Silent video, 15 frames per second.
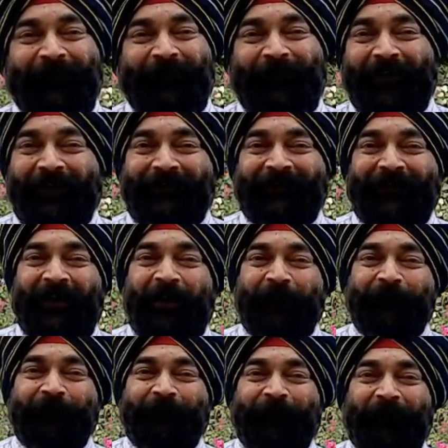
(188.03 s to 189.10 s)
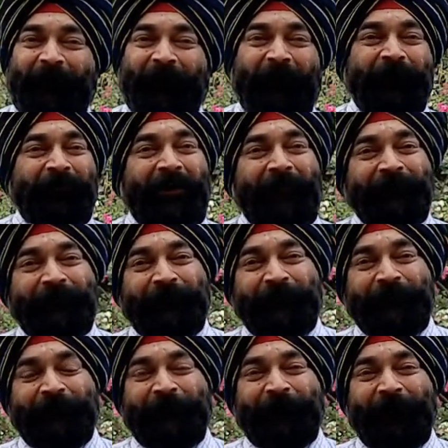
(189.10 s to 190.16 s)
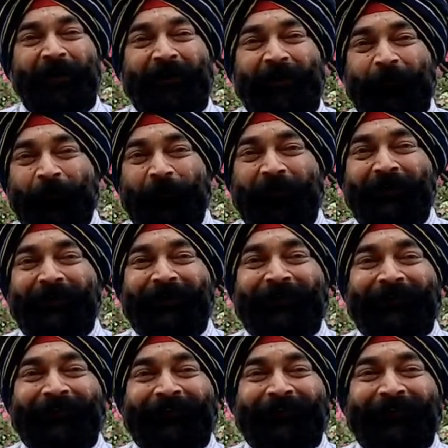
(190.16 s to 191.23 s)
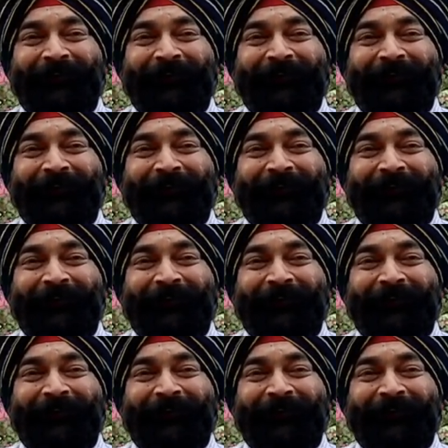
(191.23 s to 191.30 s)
The next time when we have to make an opinion,